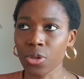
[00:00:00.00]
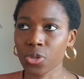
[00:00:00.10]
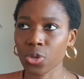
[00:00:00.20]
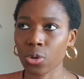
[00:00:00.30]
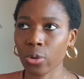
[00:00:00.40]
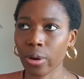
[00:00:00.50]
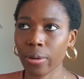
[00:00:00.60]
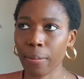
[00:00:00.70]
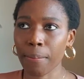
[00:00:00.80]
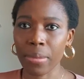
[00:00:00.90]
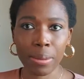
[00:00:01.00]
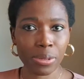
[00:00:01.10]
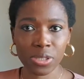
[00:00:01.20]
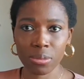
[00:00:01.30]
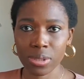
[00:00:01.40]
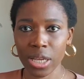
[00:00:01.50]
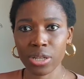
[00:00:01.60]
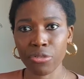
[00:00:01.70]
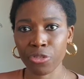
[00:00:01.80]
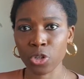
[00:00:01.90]
So maybe sometime
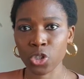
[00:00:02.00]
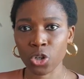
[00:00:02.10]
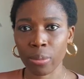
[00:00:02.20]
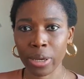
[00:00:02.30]
in the future,